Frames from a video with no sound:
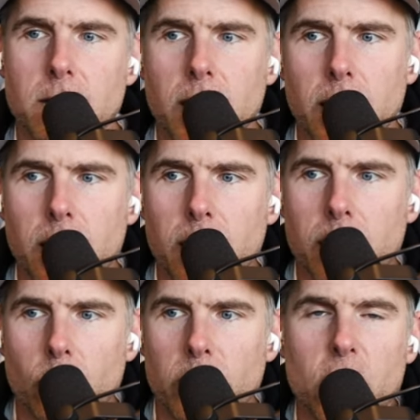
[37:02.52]

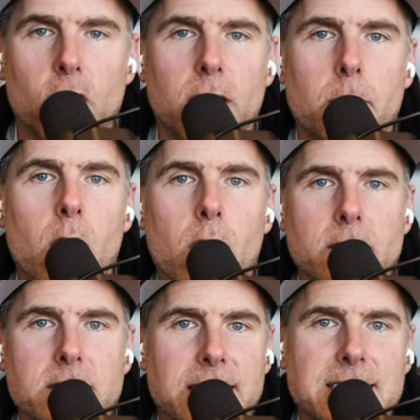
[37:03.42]
reoccurring
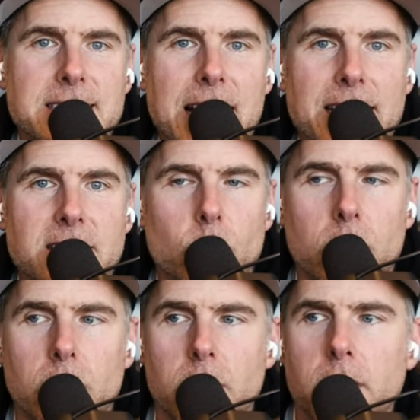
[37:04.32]
models like SaaS
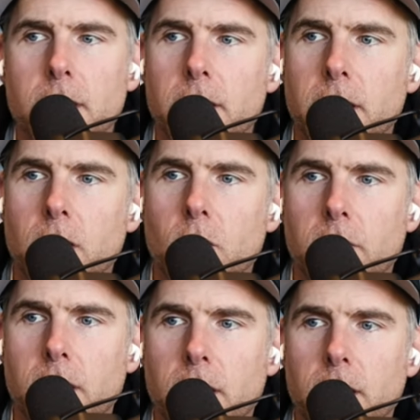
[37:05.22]
where, you know,
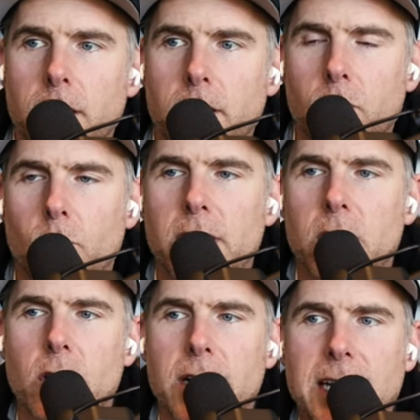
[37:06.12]
the
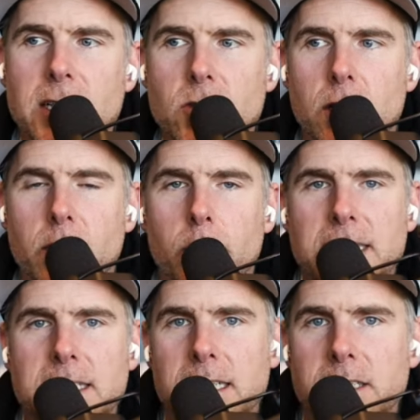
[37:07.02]
reoccurring nature of it
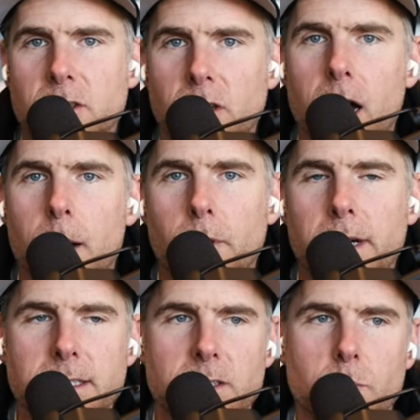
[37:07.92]
makes it easier to operate
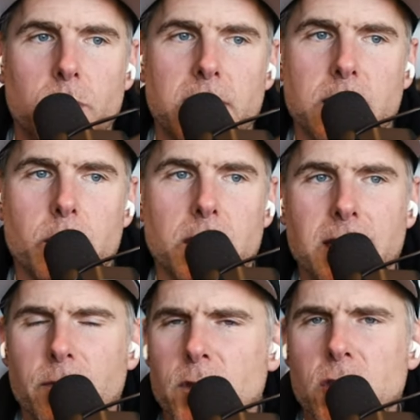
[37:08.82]
because there's
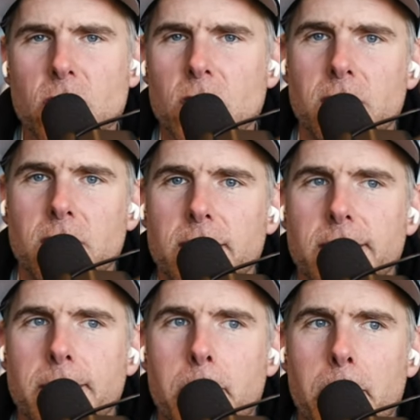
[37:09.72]
predictability? For sure.
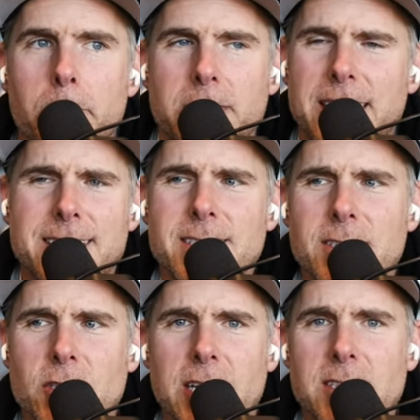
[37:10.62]
But that
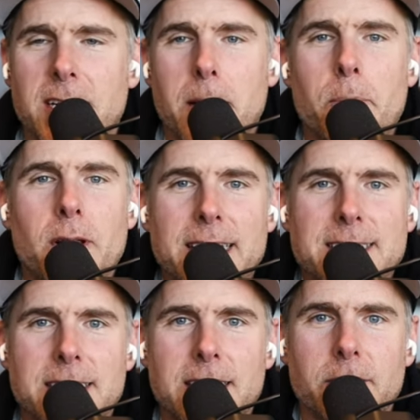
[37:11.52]
doesn't change the
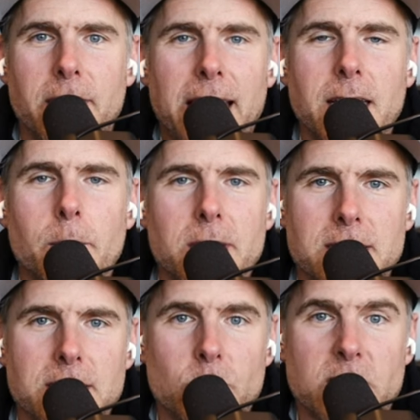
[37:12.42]
complexity of any
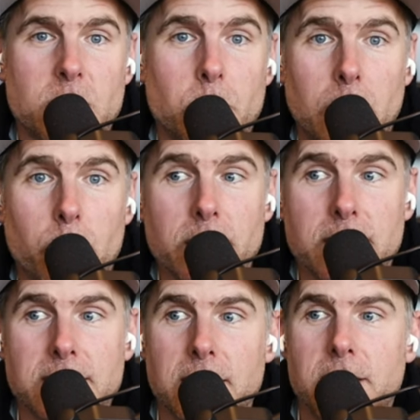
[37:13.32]
business, which is people. It
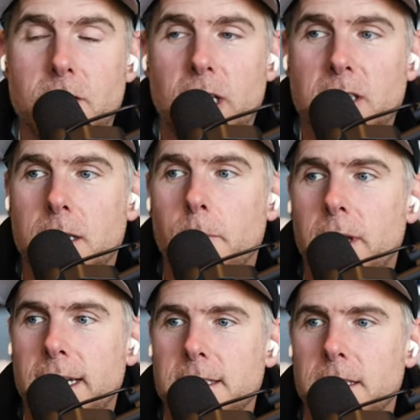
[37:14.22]
doesn't change the
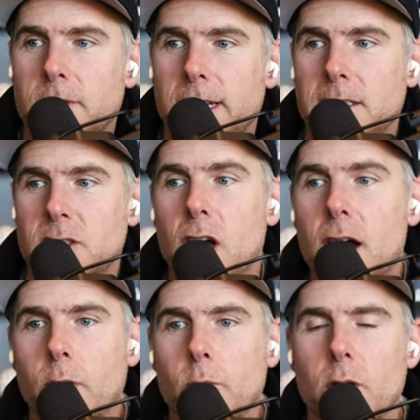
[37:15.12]
complexity of like
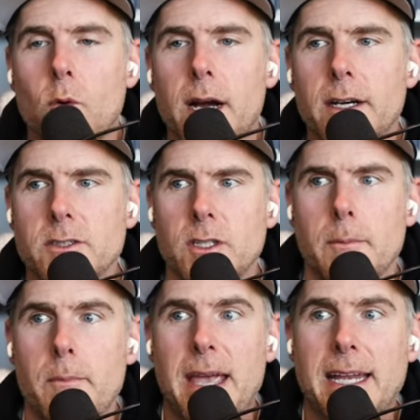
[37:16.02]
software requires you to
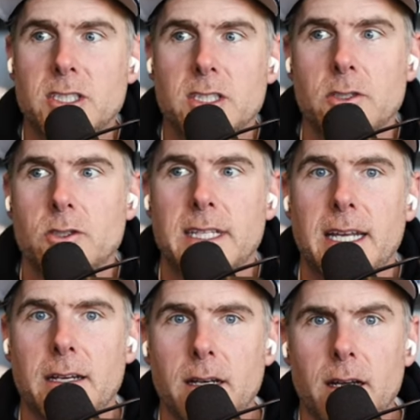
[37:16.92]
manage and
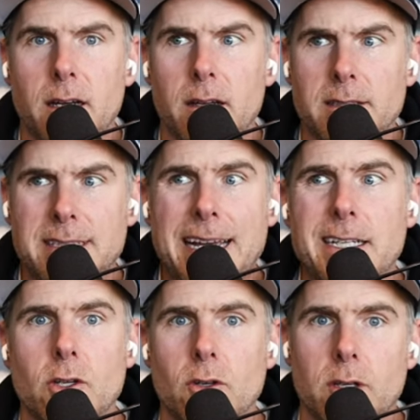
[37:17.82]
understand a
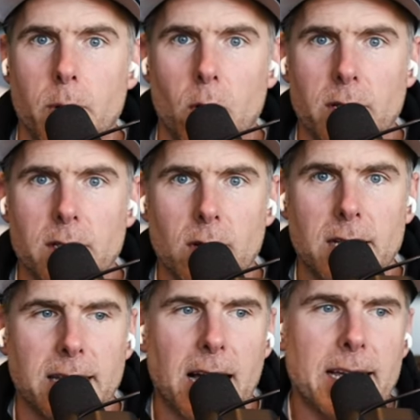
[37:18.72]
technical component,
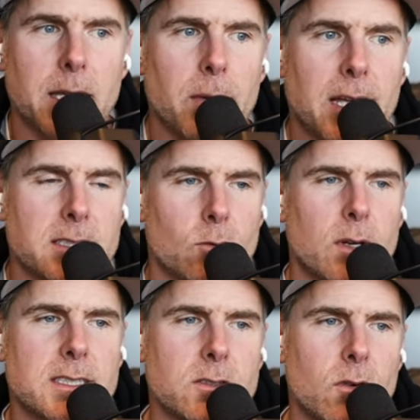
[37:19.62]
right? Like I can manage a
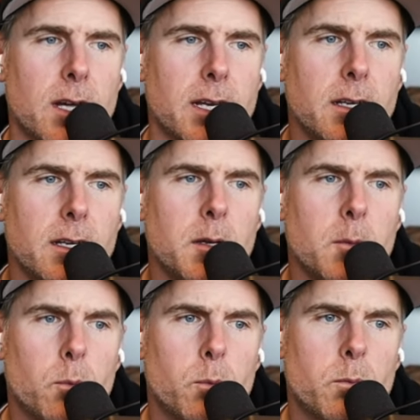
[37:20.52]
restaurant
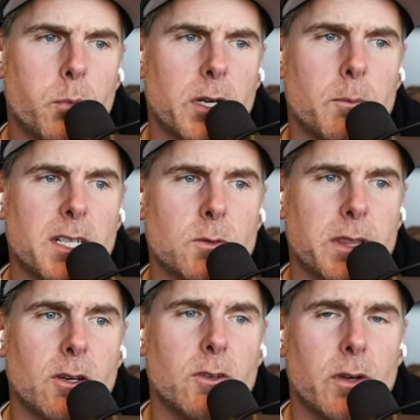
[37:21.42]
pretty much
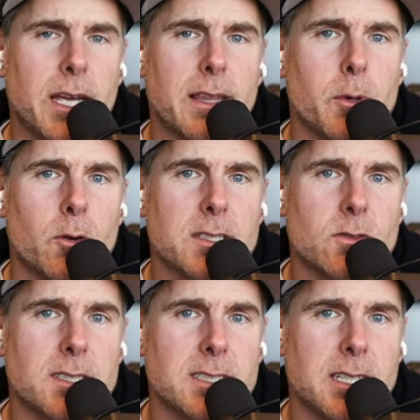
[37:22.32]
without knowing anything about
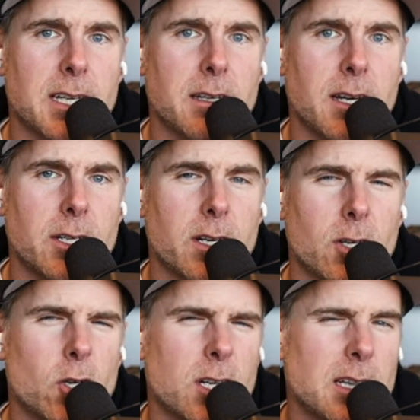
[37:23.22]
restaurants because I know how to
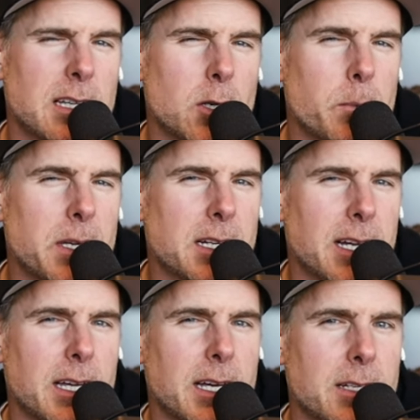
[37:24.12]
cook a little bit and
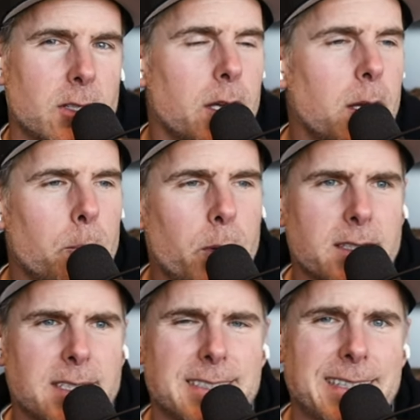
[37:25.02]
I do.
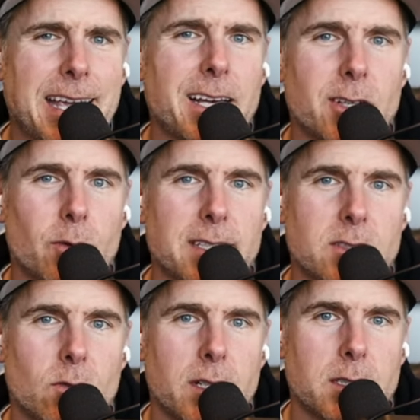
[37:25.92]
But to scale a
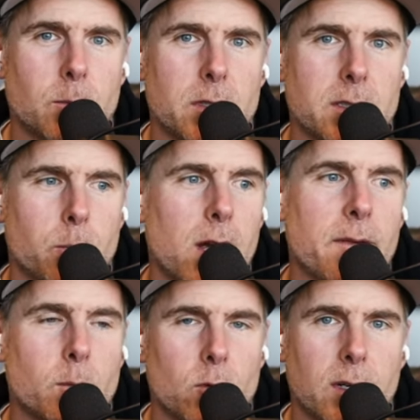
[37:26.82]
restaurant, to build a
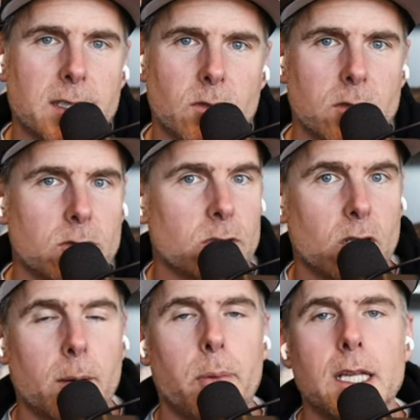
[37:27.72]
profitable restaurant, those are
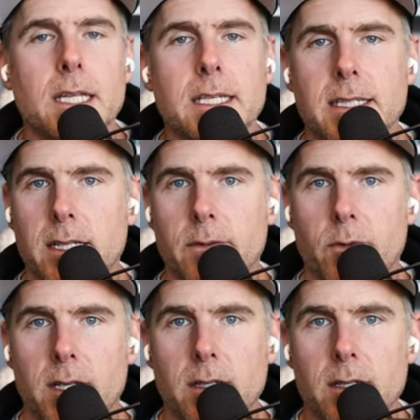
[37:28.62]
completely
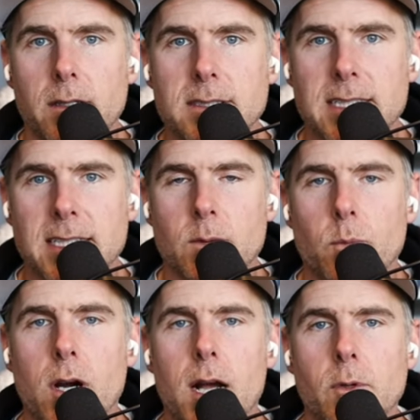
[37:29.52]
different sets of
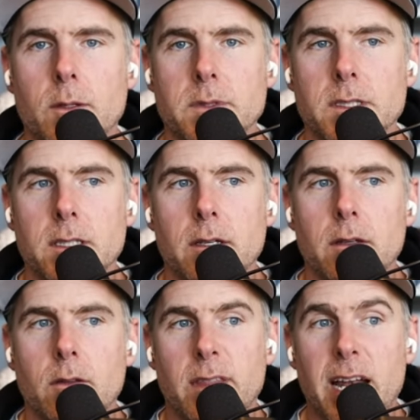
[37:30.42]
problems
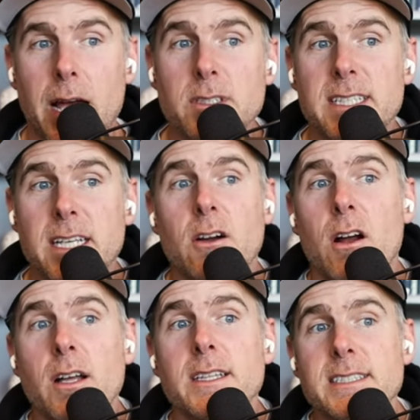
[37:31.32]
that I would say are
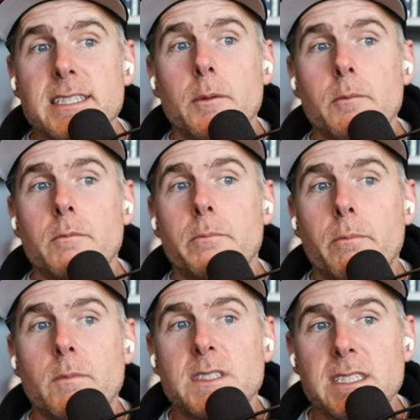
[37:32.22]
on the same
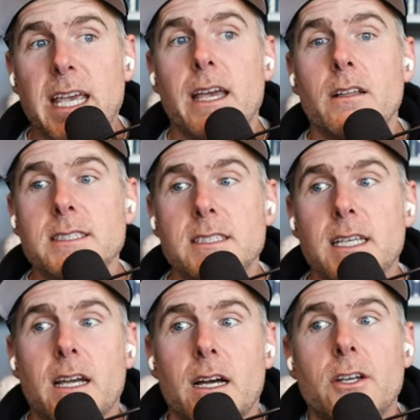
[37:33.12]
scale as
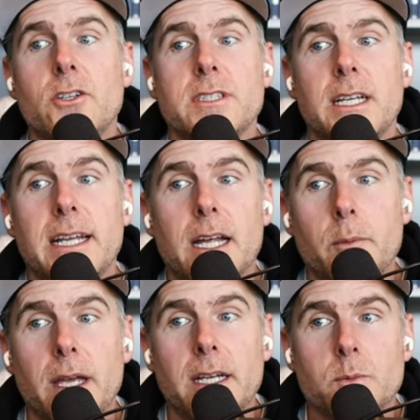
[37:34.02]
like understanding how to
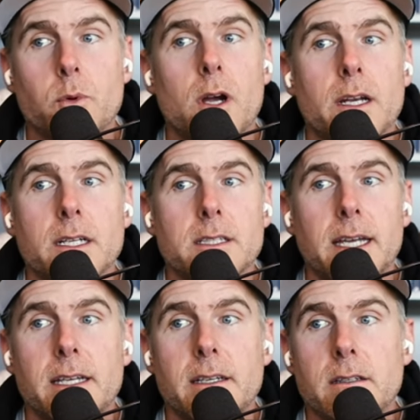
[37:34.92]
manage product
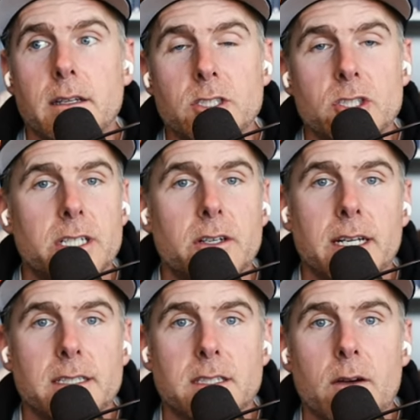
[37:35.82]
and engineering
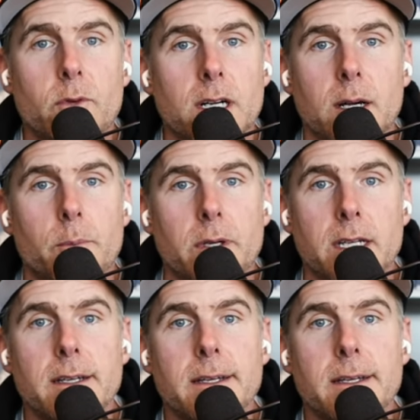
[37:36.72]
in a software company.